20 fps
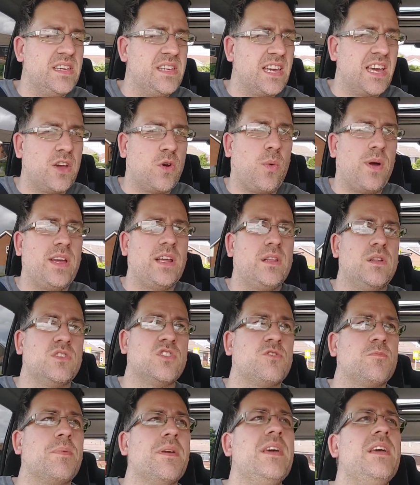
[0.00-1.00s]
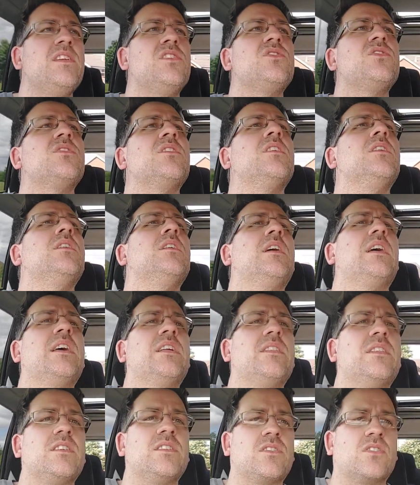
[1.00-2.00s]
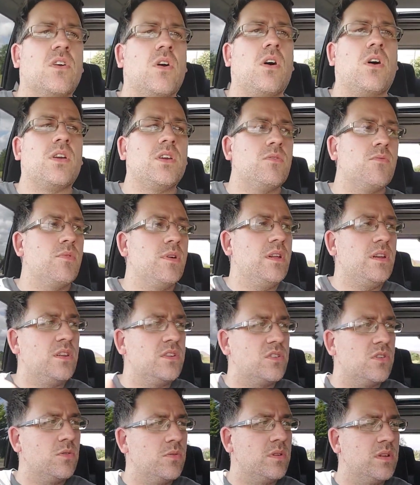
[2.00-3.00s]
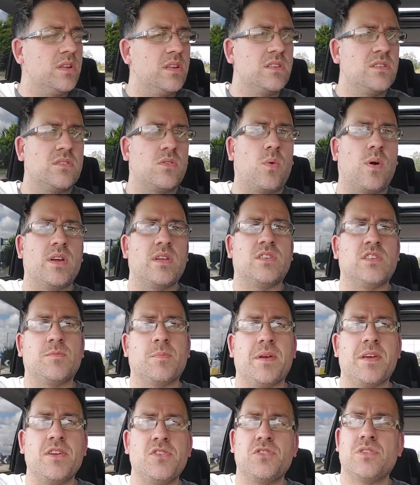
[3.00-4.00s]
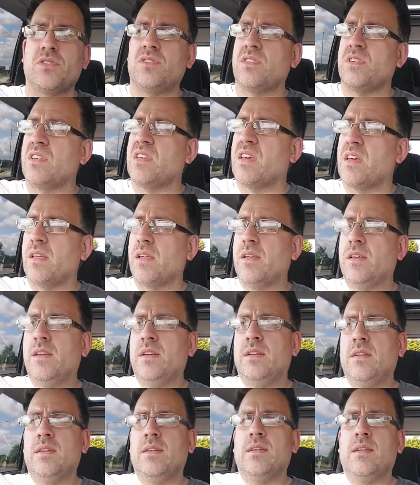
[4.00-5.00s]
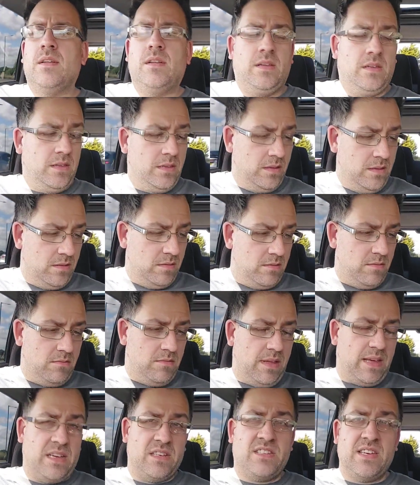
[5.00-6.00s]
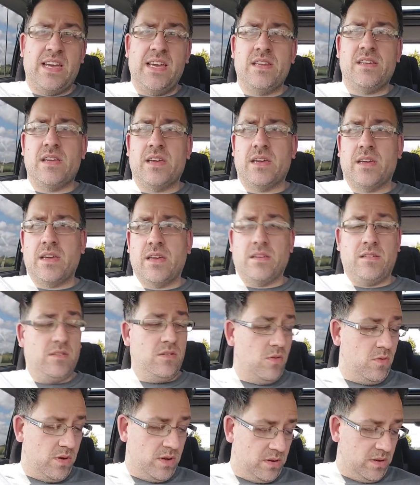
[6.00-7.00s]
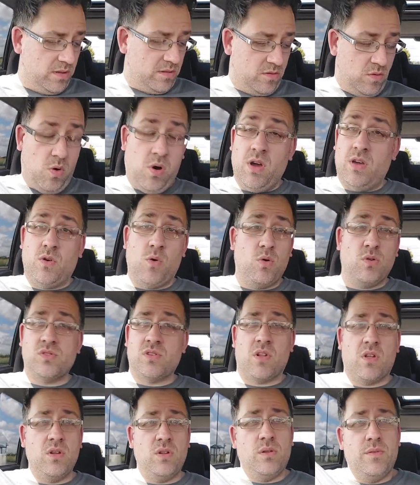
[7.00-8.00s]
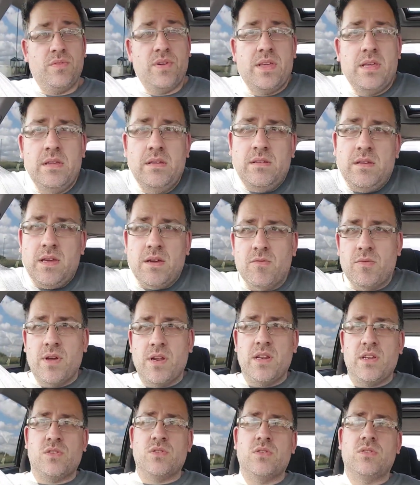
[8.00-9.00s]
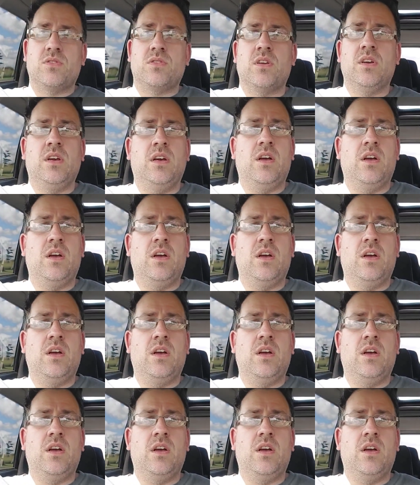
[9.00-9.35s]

You get quite a lot of space in this car, you really do. It is quite spacious in here. Like I said, it goes along lovely, it really does.